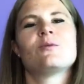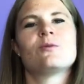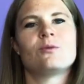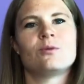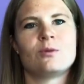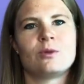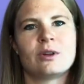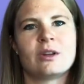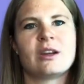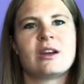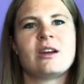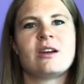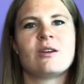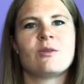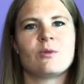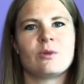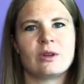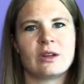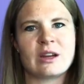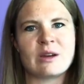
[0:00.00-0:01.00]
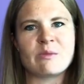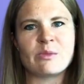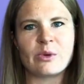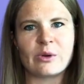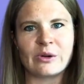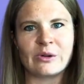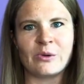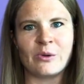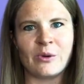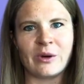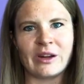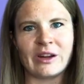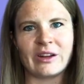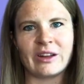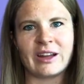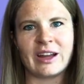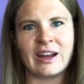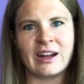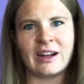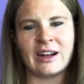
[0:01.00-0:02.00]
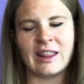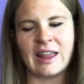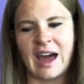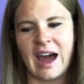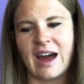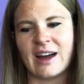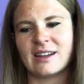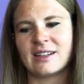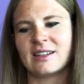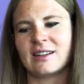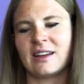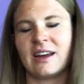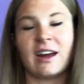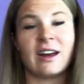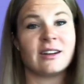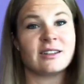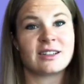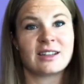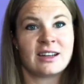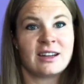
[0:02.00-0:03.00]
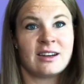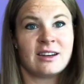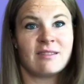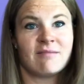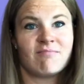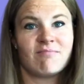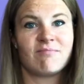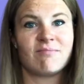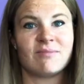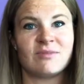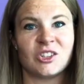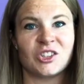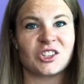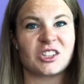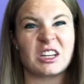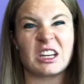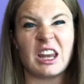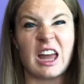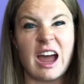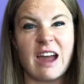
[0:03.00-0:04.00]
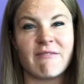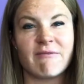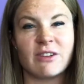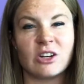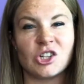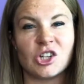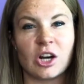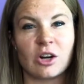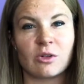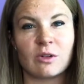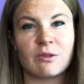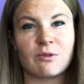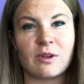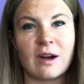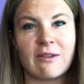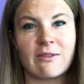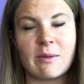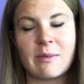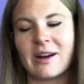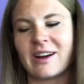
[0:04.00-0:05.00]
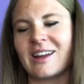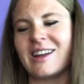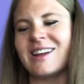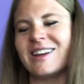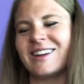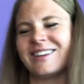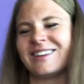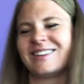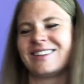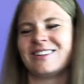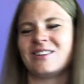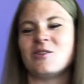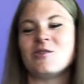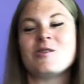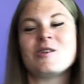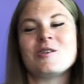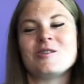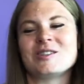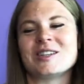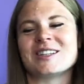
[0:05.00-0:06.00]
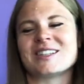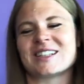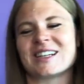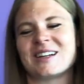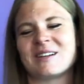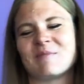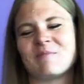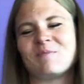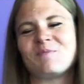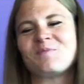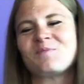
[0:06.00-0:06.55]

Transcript: really, really important oil in that and just in life in general for everybody who uses it.